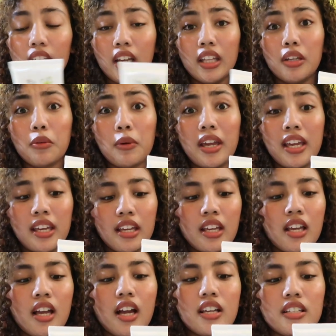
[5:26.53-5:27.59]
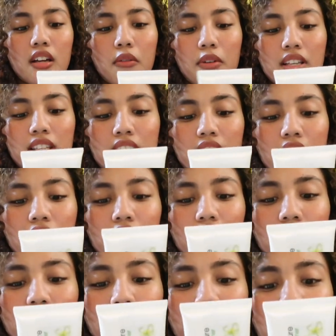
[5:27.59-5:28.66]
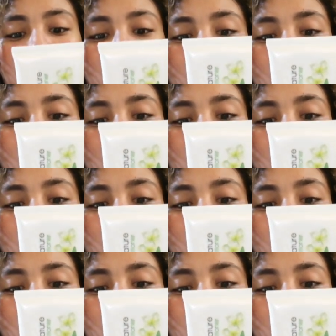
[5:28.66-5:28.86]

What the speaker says: Anyway, so I was saying,